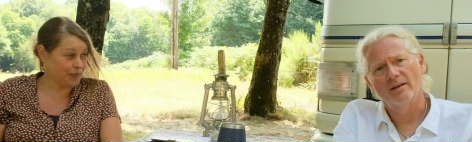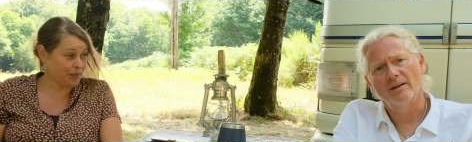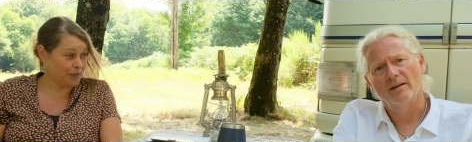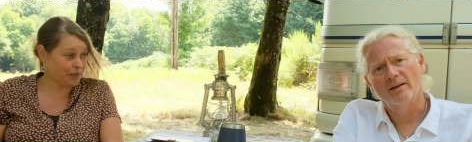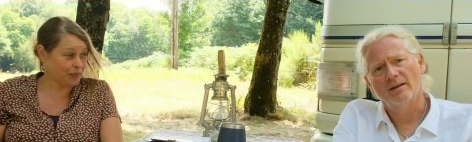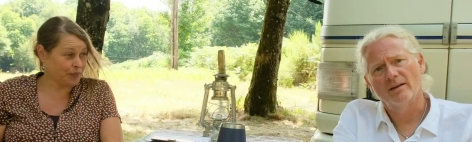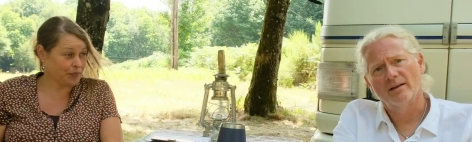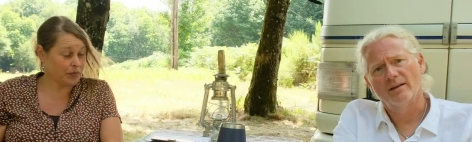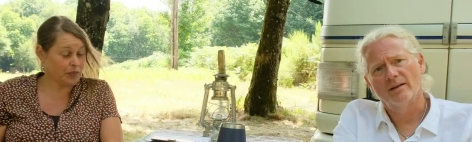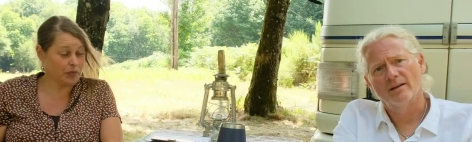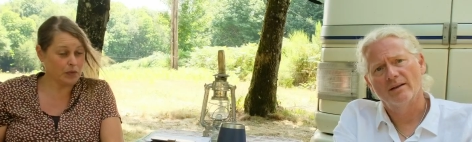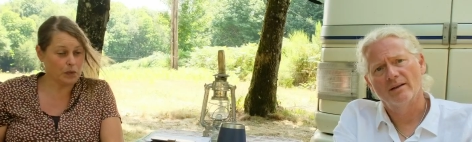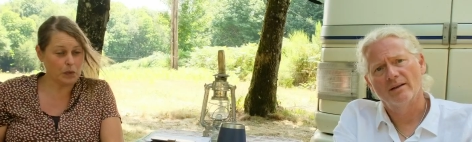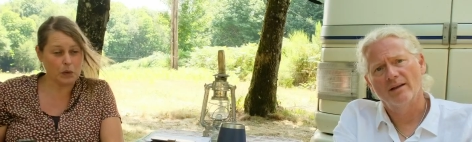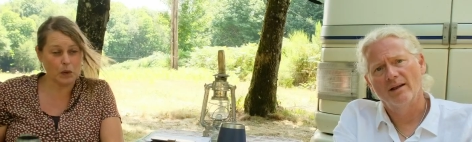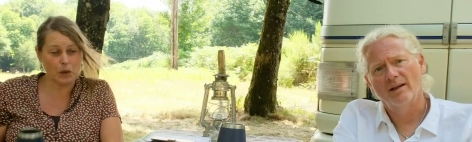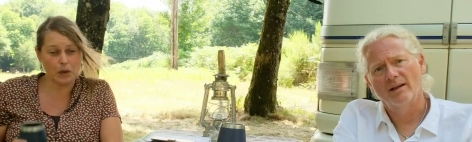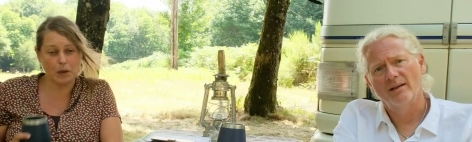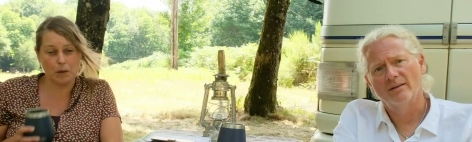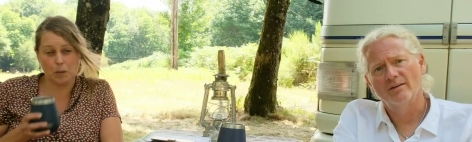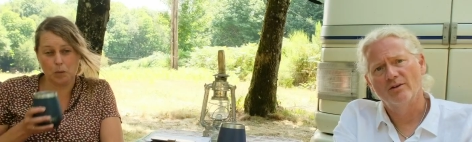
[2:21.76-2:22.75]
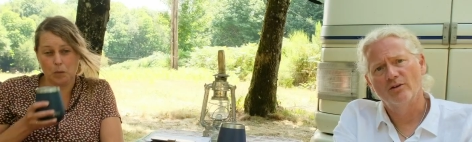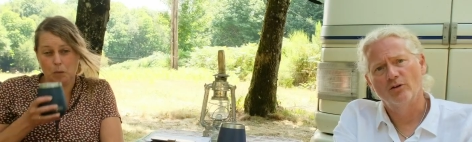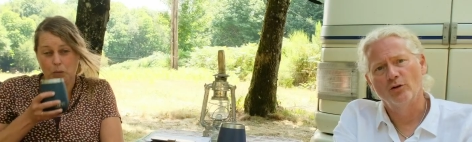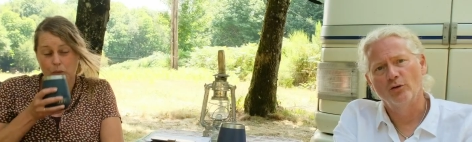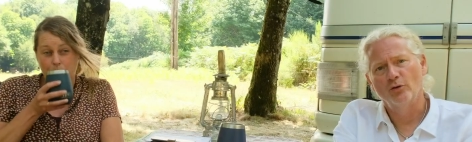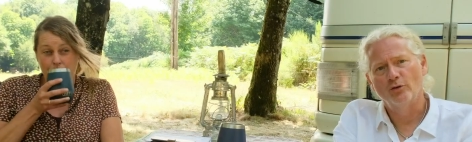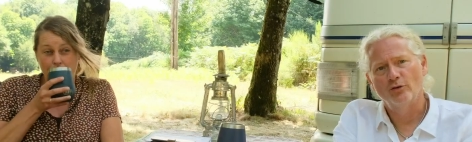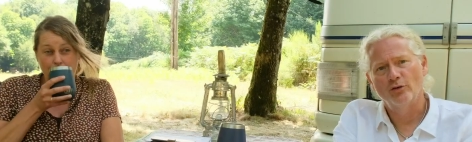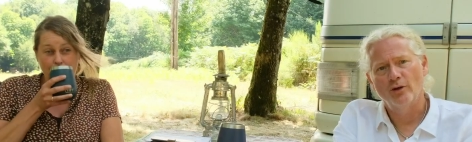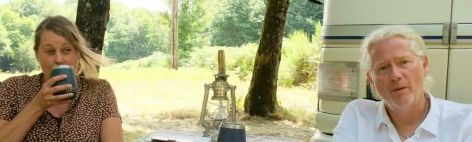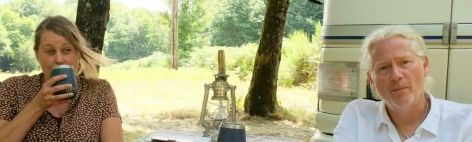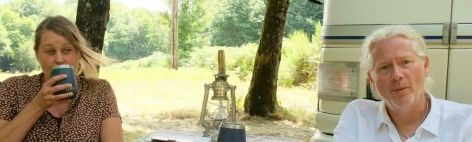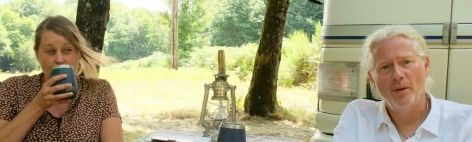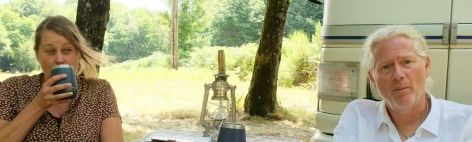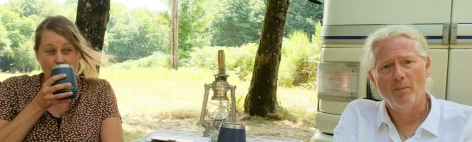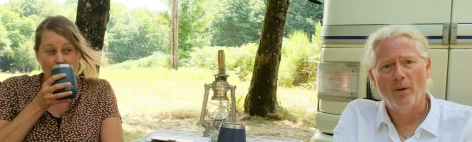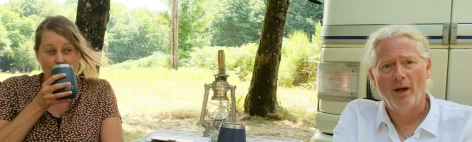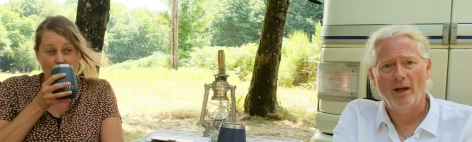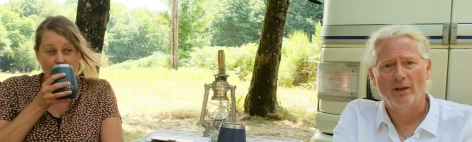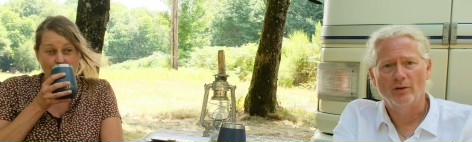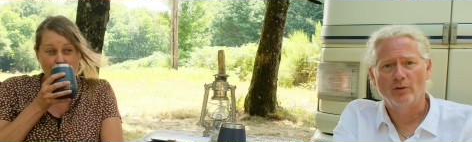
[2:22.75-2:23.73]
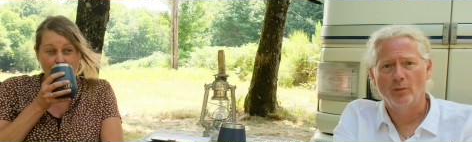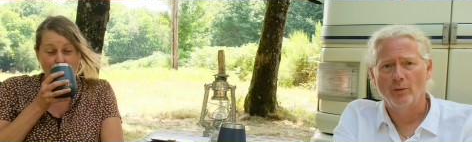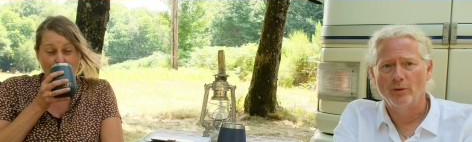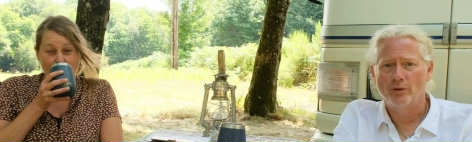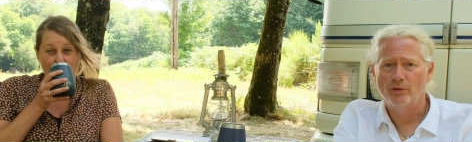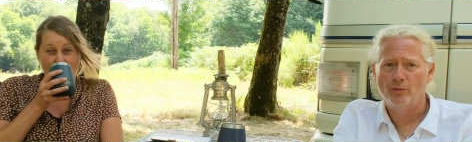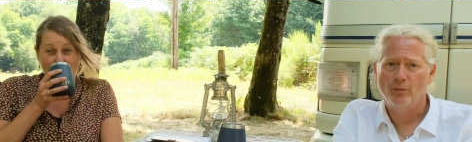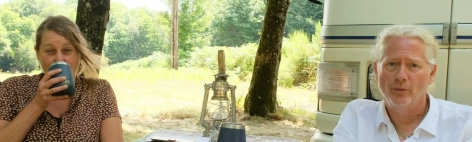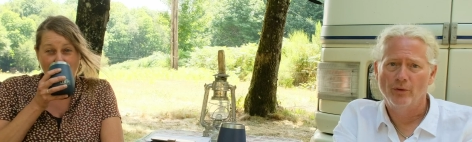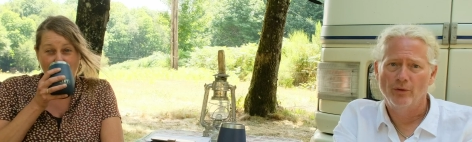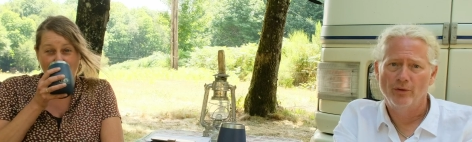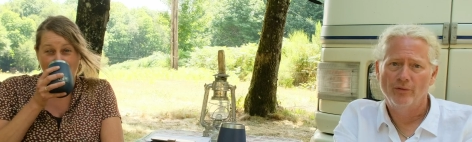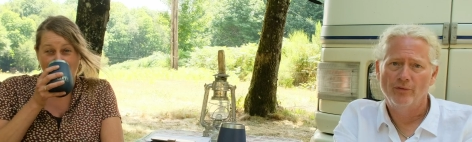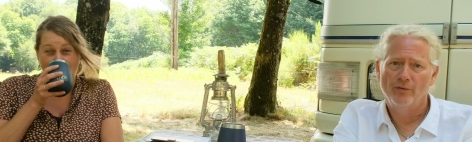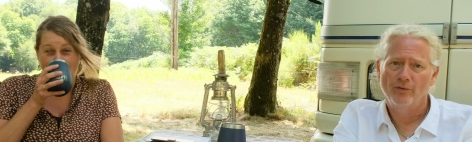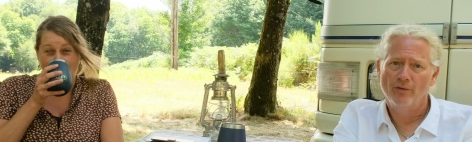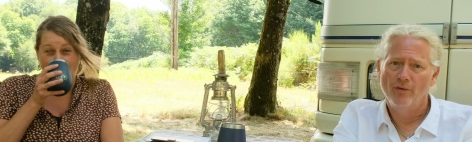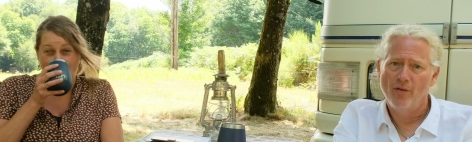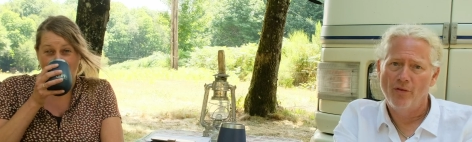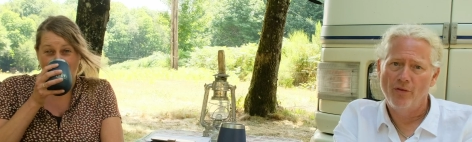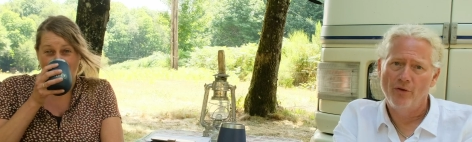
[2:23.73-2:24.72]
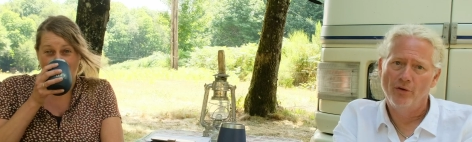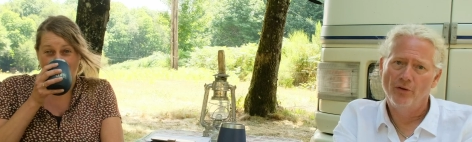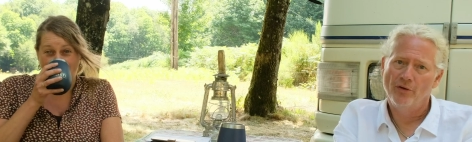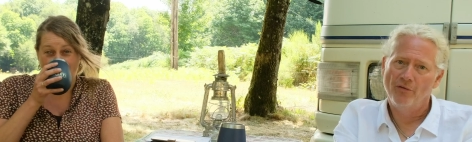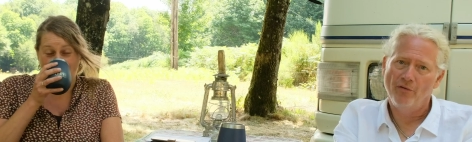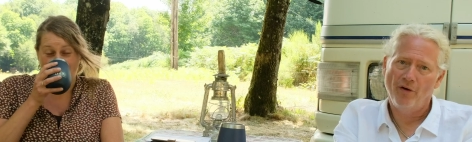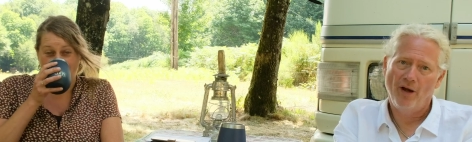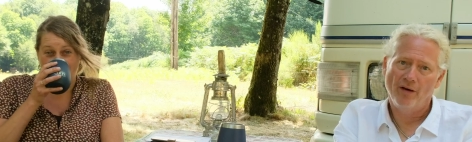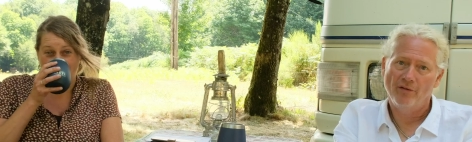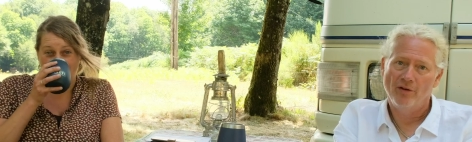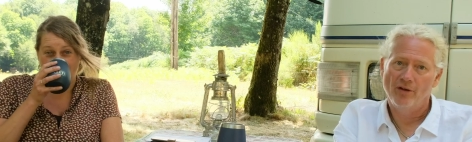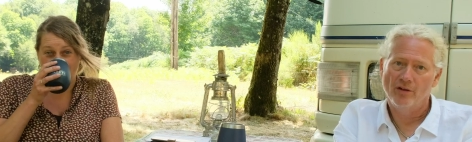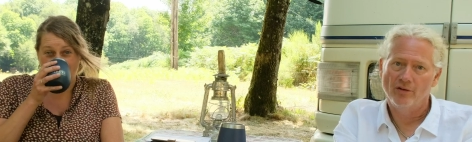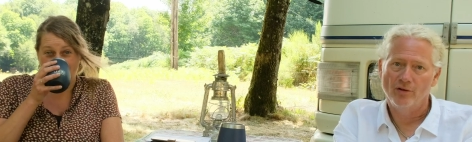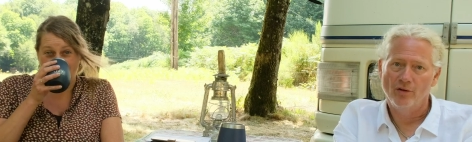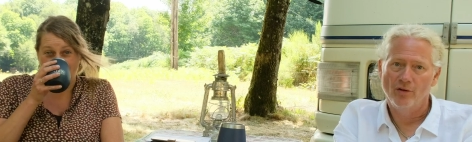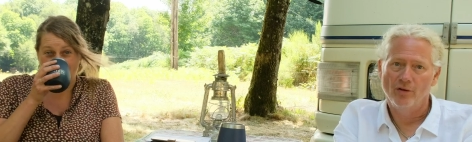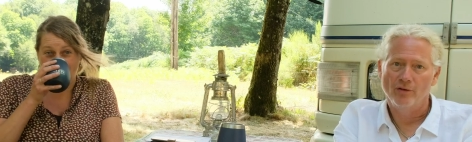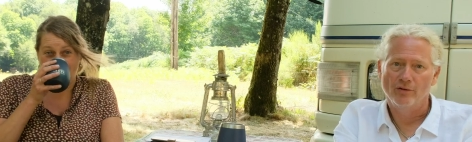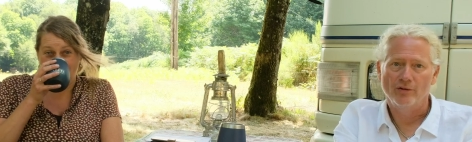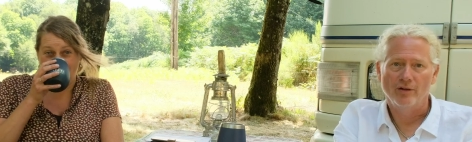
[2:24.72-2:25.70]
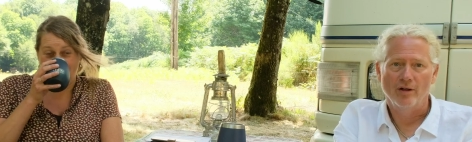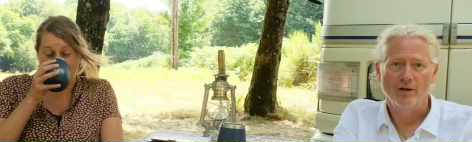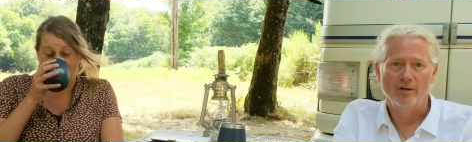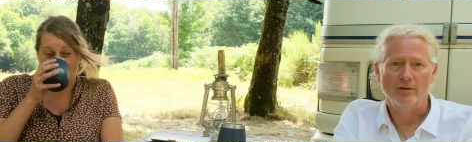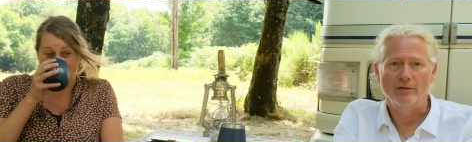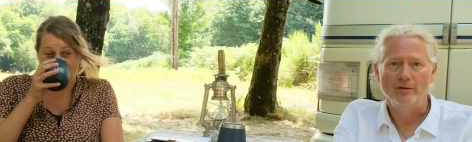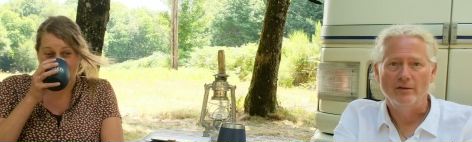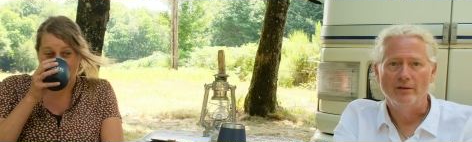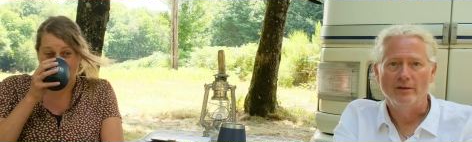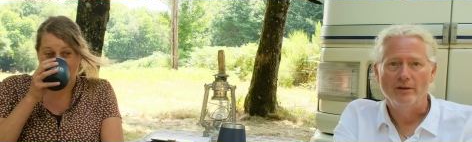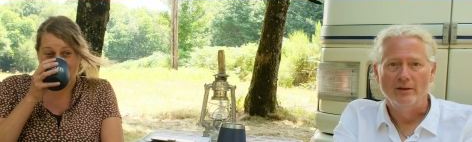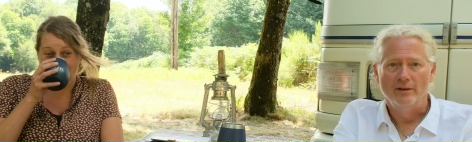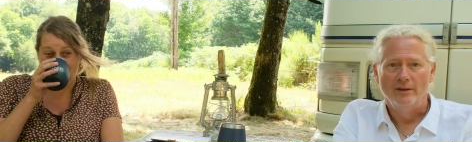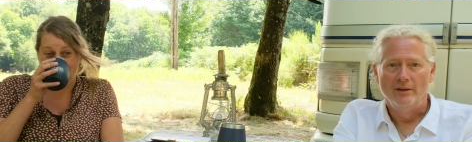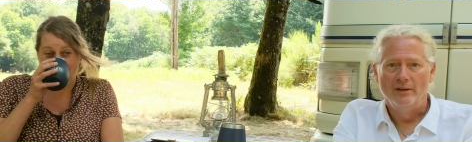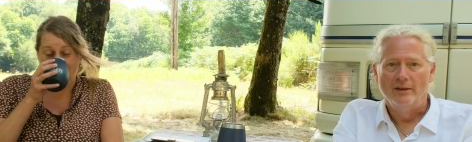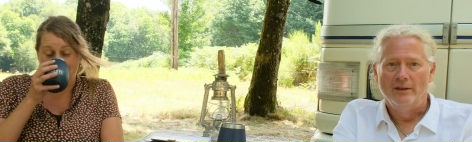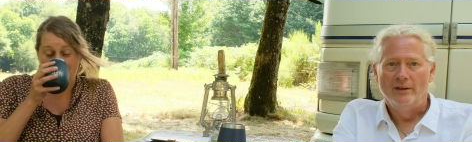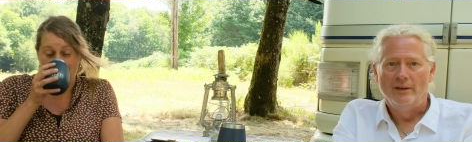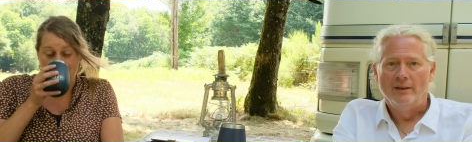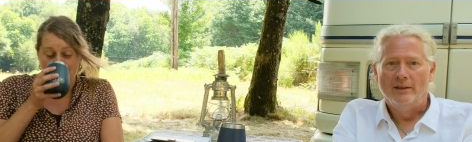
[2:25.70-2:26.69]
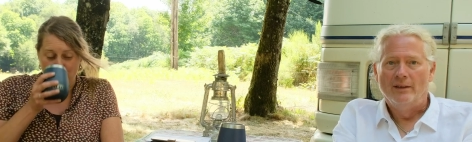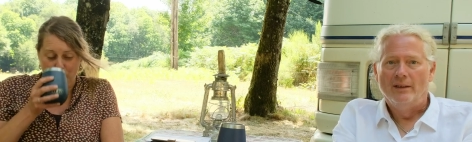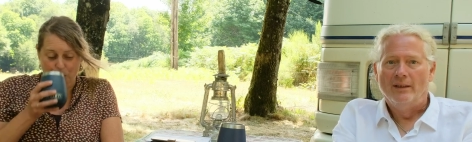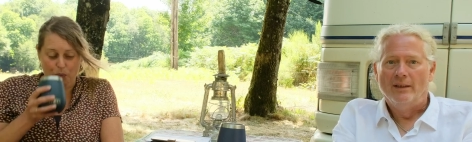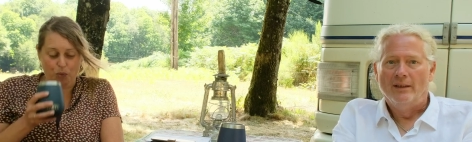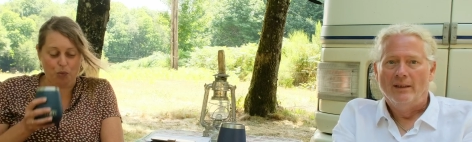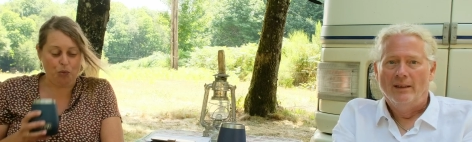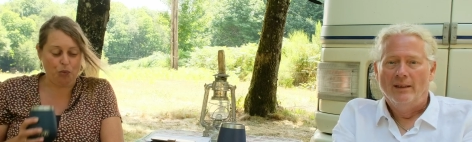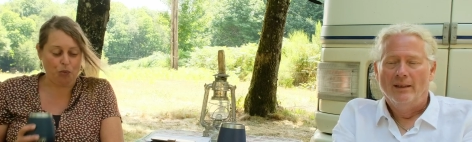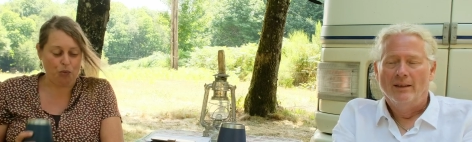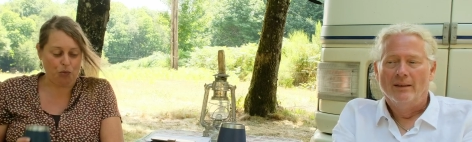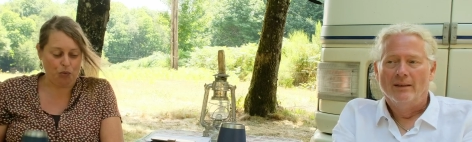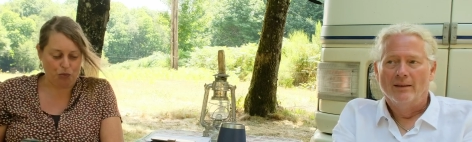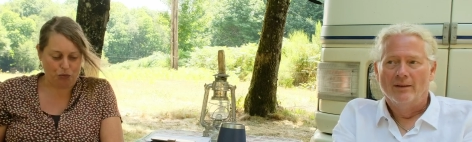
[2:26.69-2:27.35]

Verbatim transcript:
Speaker 1: uh, in two sleeping bags which were 35 years old. So mm -hmm.